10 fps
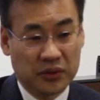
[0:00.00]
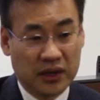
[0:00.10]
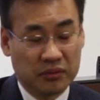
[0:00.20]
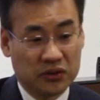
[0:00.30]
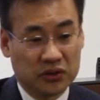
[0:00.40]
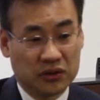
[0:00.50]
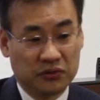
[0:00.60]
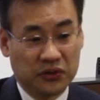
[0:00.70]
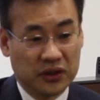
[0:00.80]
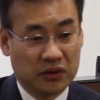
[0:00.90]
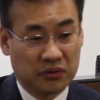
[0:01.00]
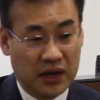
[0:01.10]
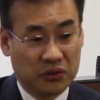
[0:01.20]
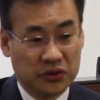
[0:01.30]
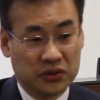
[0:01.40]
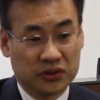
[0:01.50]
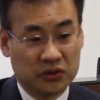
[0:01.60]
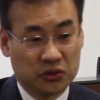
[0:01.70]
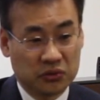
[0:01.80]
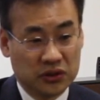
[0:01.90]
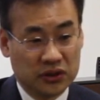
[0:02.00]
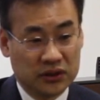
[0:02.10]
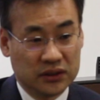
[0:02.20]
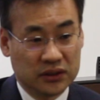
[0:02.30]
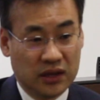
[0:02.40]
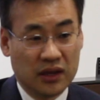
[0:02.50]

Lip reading: be able to configure routers and switches,